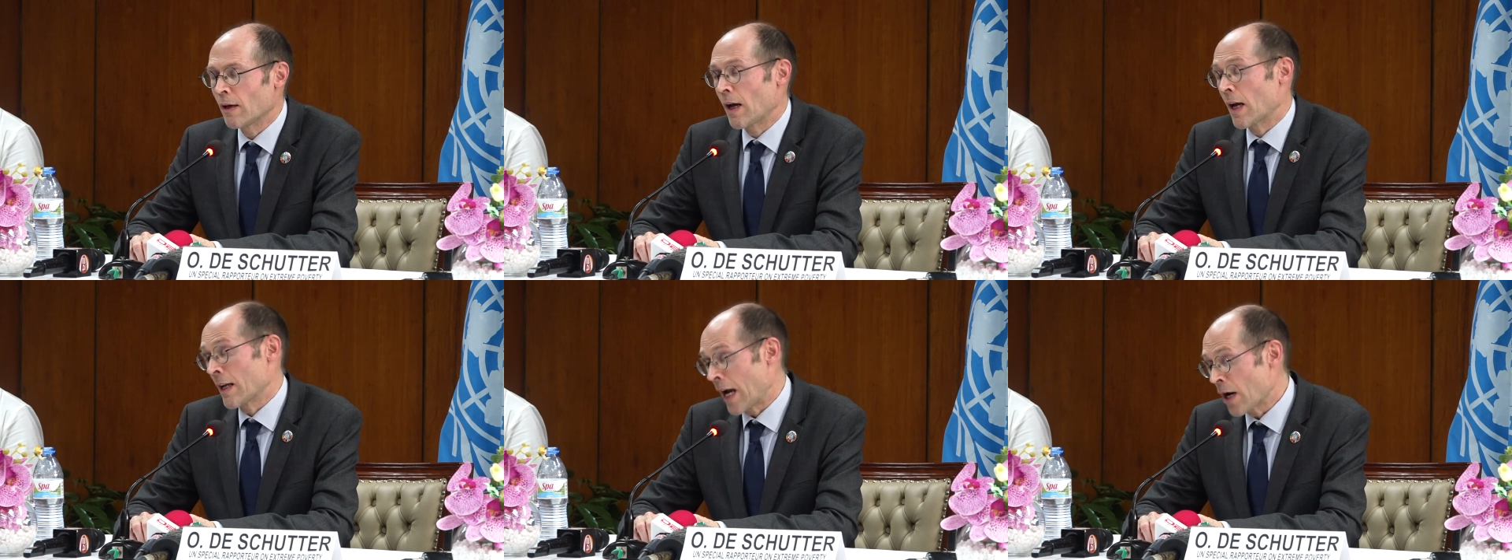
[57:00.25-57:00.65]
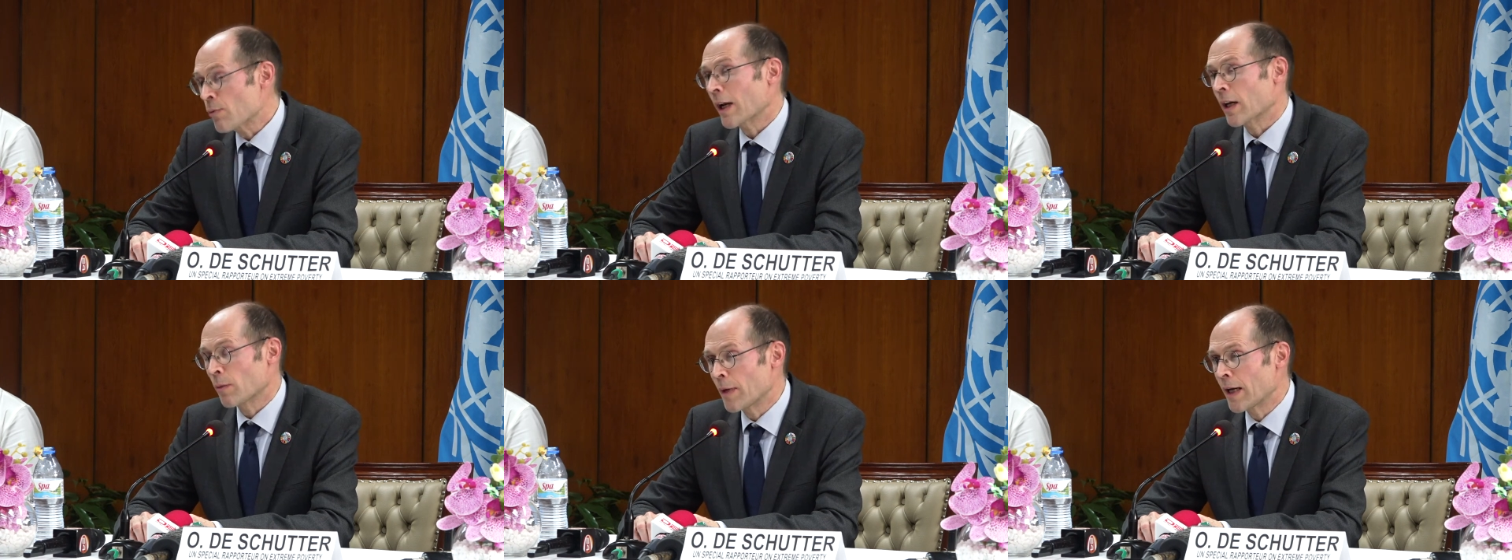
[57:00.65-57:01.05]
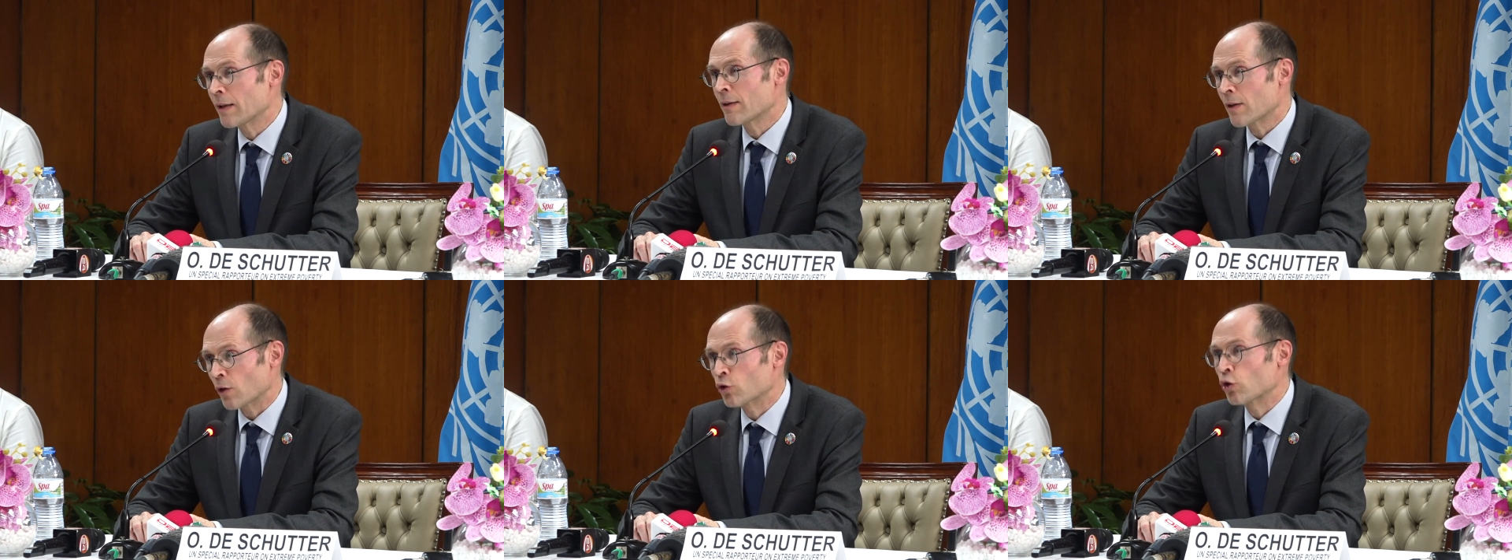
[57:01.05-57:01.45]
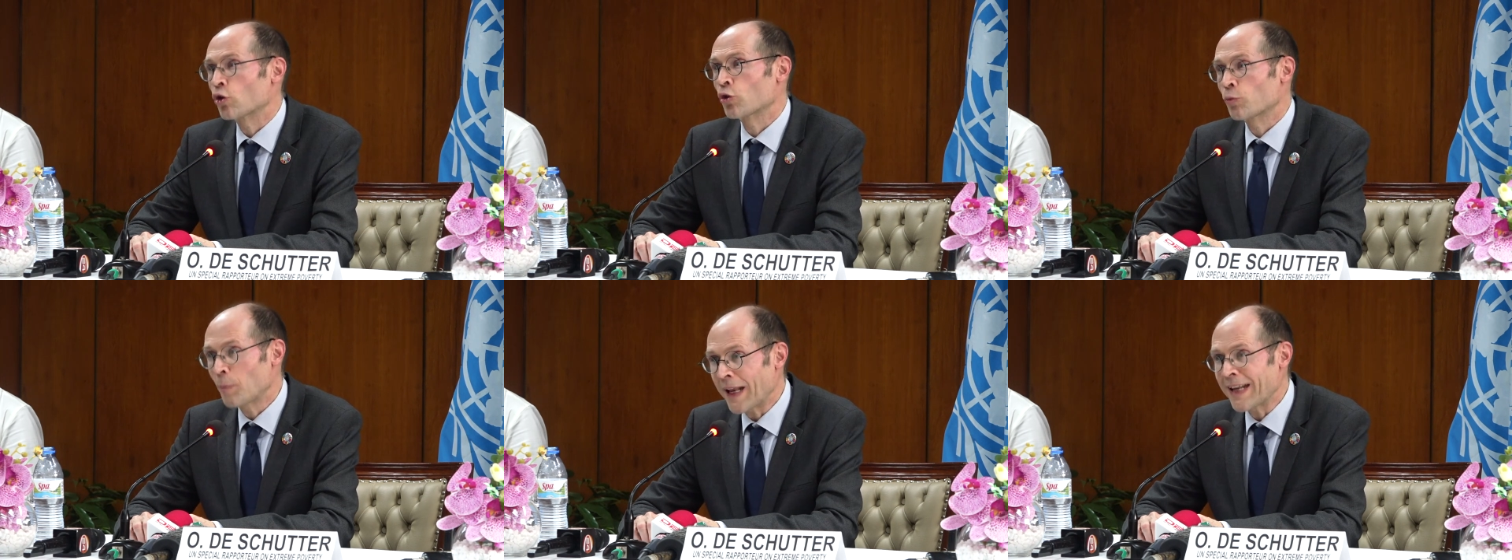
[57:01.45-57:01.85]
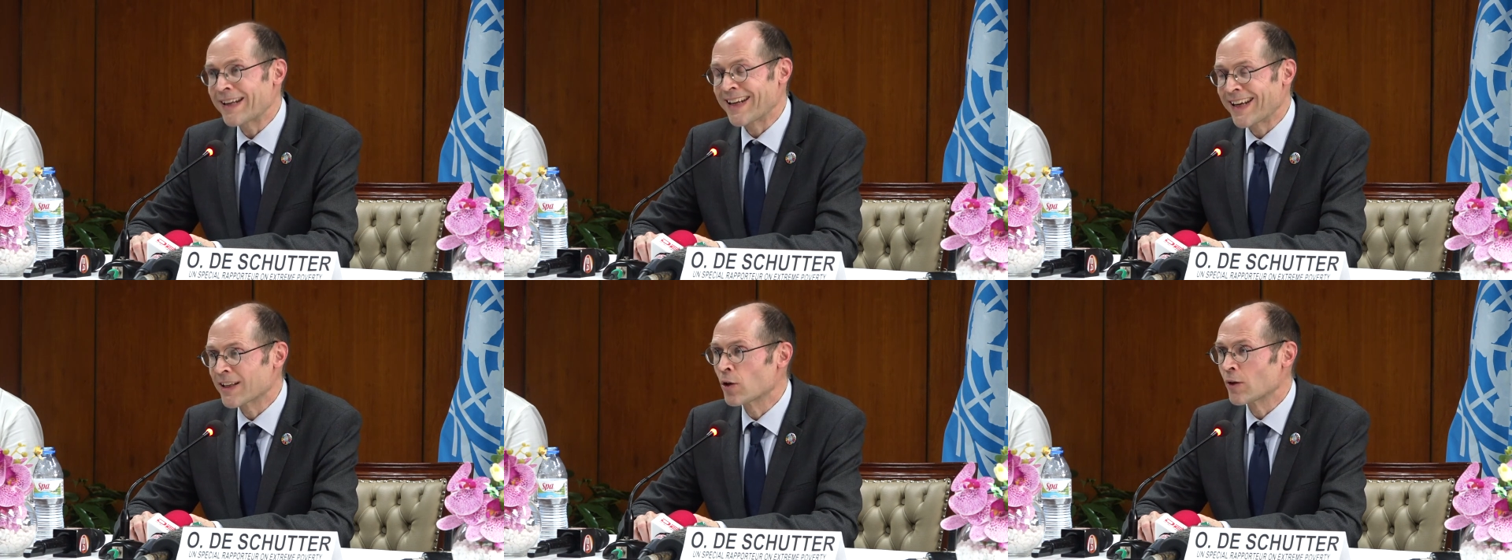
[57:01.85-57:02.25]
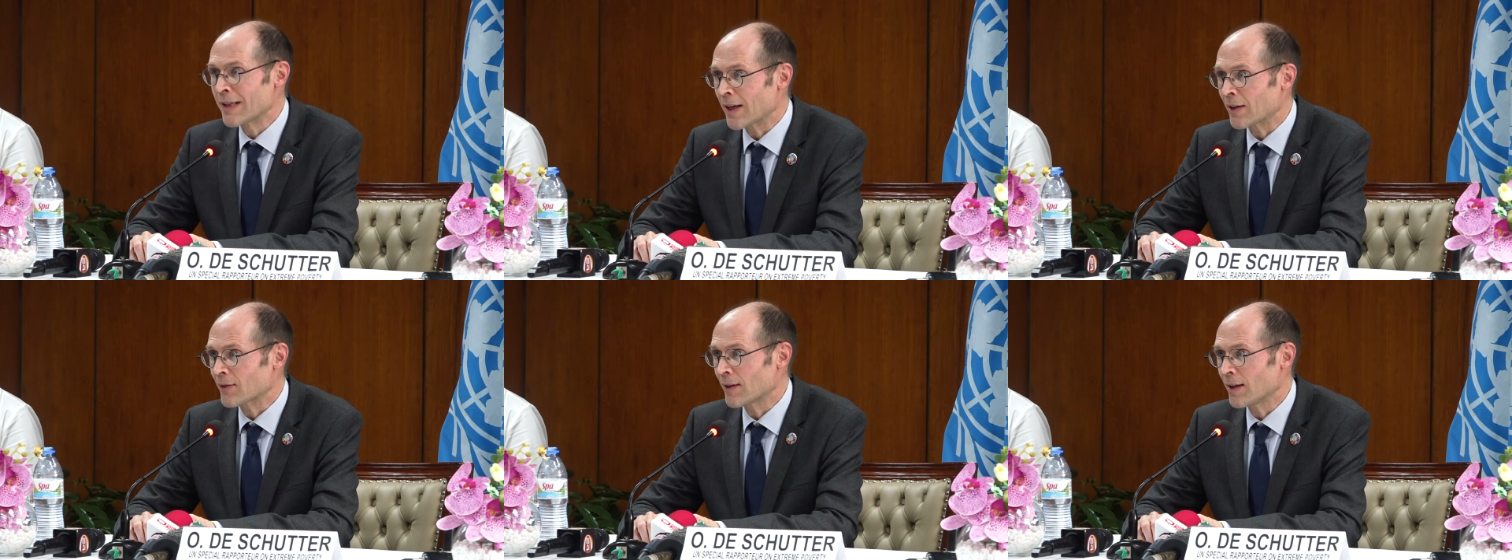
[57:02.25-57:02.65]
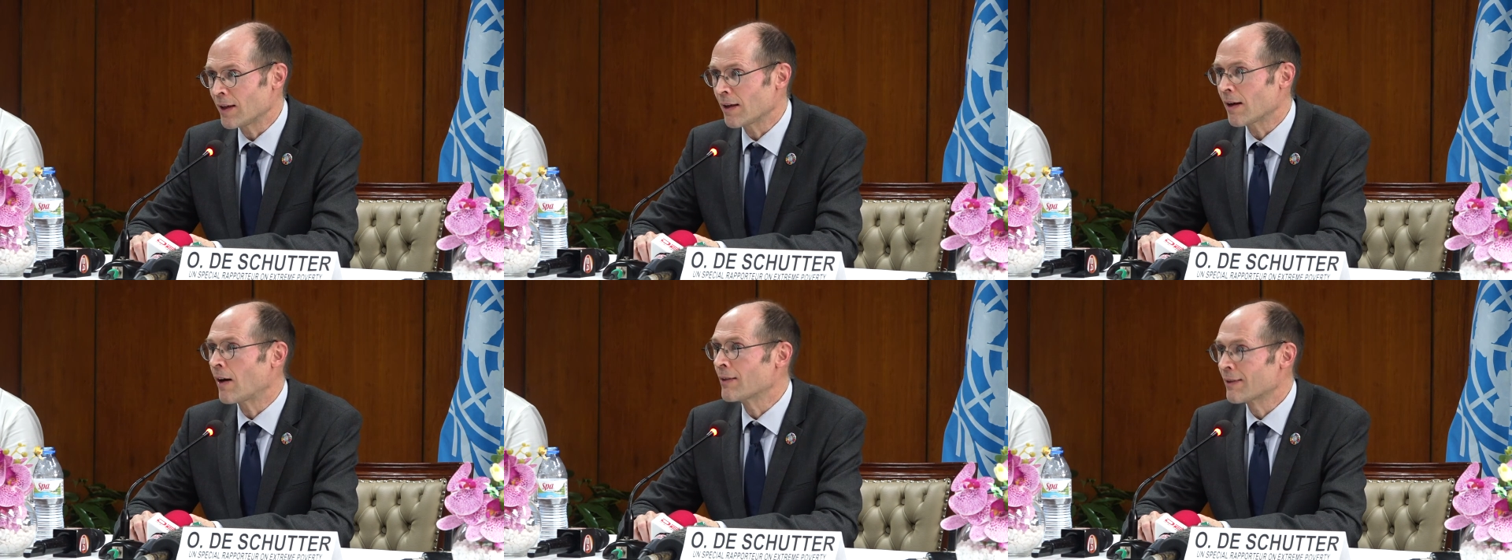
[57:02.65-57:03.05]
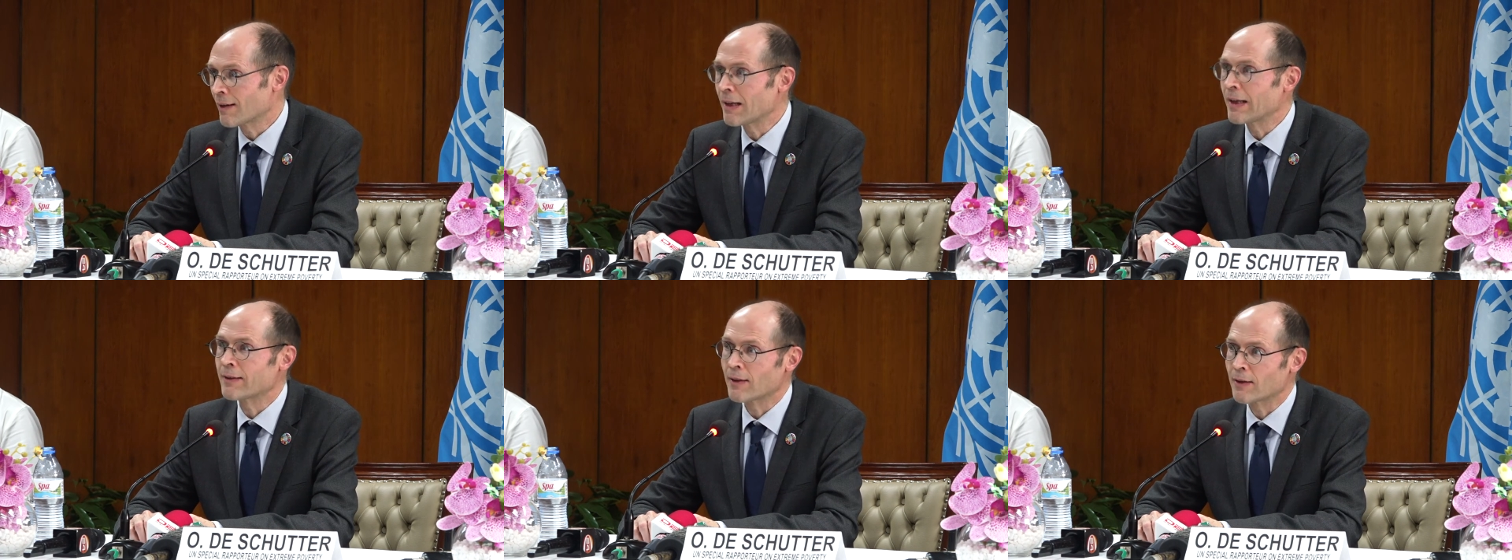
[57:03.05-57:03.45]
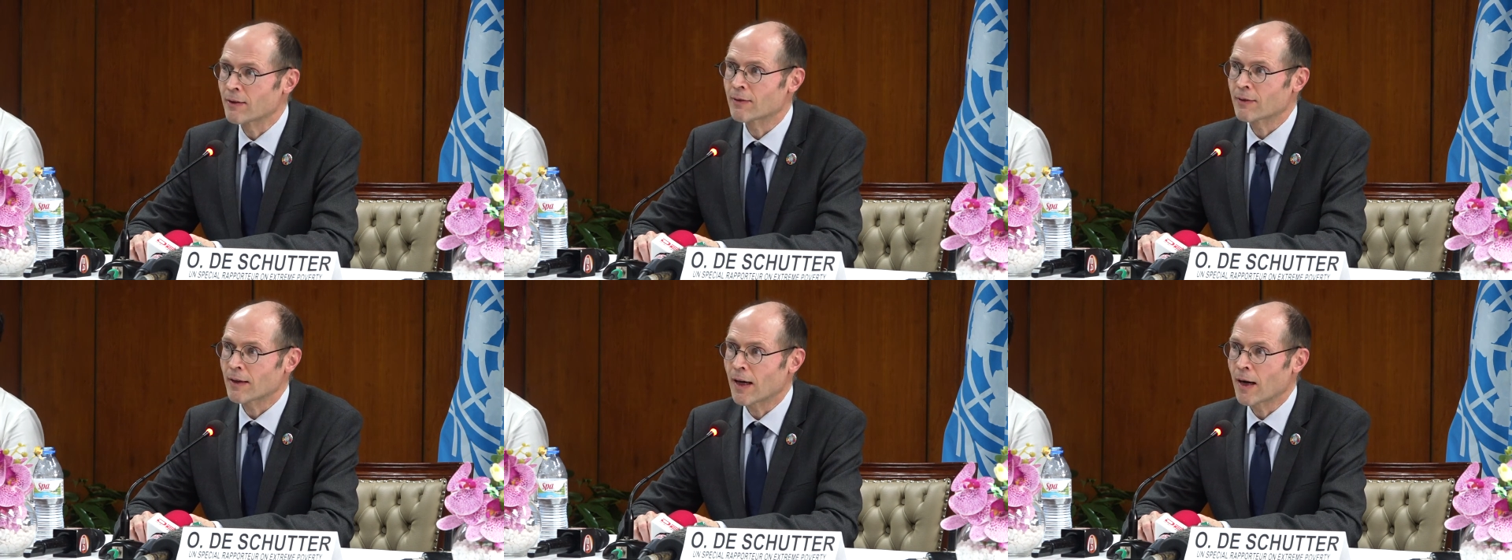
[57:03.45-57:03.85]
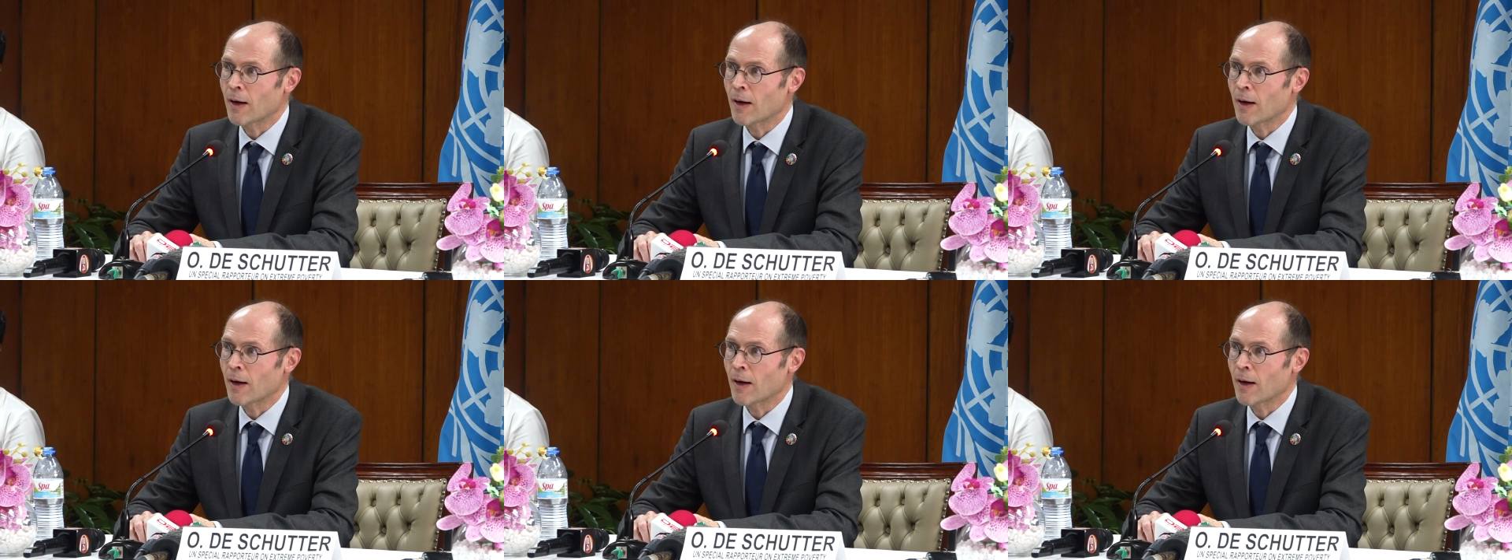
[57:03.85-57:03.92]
And I recommend suspending the DSA until it is